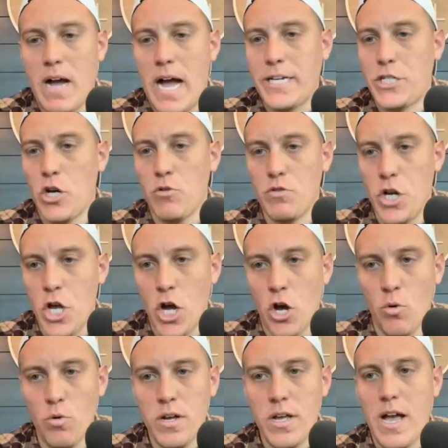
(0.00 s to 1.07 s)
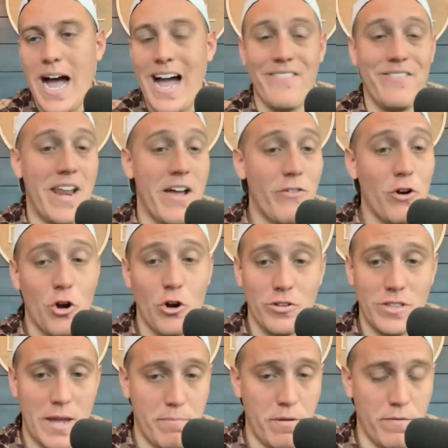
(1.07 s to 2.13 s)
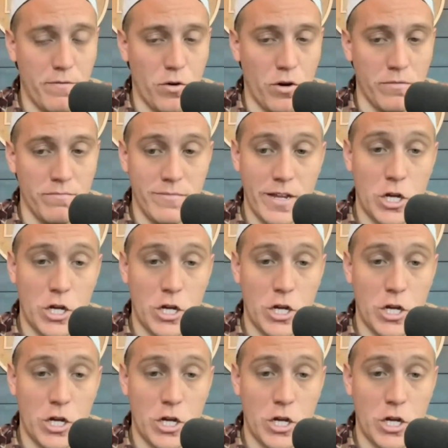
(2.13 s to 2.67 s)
I don't know. I've never heard that before.